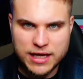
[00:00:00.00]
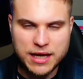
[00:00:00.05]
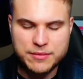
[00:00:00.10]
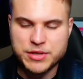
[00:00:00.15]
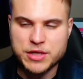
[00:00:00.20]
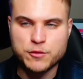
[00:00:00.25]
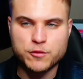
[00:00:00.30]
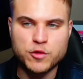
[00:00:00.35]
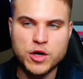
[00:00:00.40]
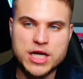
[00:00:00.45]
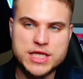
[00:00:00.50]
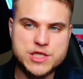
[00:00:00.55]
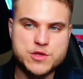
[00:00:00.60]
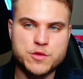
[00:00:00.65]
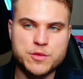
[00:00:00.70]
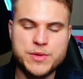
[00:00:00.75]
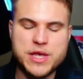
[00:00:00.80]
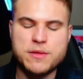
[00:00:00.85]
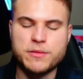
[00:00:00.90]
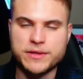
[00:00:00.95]
I mean, Russ
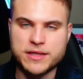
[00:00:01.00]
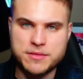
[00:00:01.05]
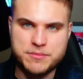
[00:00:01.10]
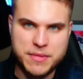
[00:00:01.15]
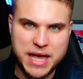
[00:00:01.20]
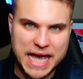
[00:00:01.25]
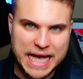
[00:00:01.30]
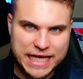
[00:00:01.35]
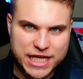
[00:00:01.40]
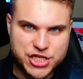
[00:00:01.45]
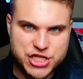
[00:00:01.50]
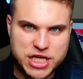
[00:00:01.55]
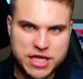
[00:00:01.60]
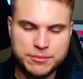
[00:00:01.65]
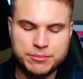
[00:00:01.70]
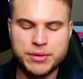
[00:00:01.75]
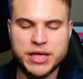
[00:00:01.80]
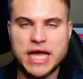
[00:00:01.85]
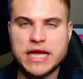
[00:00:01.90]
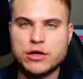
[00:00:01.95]
will be able to manage
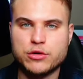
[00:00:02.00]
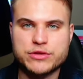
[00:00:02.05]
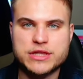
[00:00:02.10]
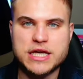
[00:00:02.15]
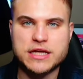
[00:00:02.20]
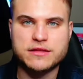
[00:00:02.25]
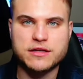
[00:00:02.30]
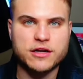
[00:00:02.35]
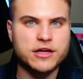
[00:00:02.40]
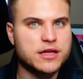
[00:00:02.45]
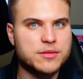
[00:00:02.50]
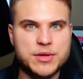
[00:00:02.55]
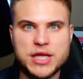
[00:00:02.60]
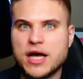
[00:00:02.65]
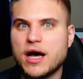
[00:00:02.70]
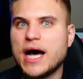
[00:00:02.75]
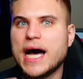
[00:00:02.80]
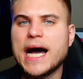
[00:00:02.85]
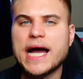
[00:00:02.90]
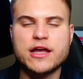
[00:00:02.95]
it, but I don't think they're going to be
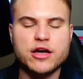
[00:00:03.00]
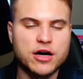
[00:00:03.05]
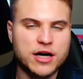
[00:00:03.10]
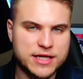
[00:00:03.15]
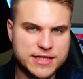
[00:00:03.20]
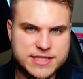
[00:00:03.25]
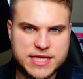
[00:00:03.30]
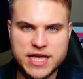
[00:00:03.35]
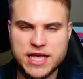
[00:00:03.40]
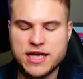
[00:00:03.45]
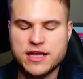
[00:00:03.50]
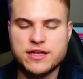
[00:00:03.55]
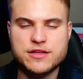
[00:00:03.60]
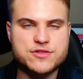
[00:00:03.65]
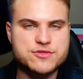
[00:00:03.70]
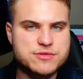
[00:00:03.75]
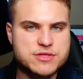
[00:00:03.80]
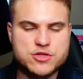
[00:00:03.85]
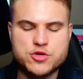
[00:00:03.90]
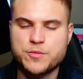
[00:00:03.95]
a high-octane,
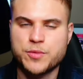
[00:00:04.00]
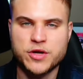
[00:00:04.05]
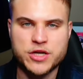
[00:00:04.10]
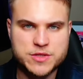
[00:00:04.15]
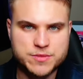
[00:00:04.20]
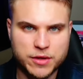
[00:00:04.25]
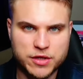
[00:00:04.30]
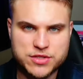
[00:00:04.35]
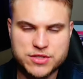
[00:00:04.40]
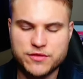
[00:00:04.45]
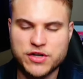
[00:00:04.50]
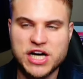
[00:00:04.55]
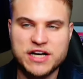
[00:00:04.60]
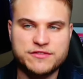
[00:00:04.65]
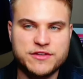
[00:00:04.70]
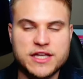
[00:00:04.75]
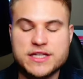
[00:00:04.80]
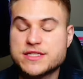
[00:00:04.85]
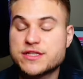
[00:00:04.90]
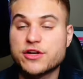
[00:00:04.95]
super explosive
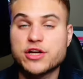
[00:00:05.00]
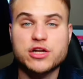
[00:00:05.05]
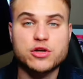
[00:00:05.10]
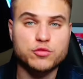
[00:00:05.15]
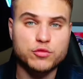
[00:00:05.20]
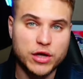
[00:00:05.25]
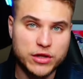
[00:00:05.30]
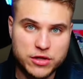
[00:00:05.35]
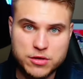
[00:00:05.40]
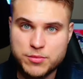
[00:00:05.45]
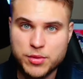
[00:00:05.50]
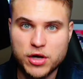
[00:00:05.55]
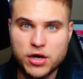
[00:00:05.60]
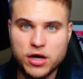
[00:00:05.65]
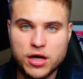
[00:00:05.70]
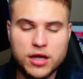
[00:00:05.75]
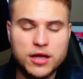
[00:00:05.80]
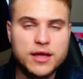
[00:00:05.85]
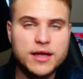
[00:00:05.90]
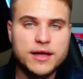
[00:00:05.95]
offense. They're going to run the
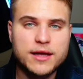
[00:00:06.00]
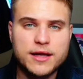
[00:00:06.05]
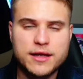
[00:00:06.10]
ball.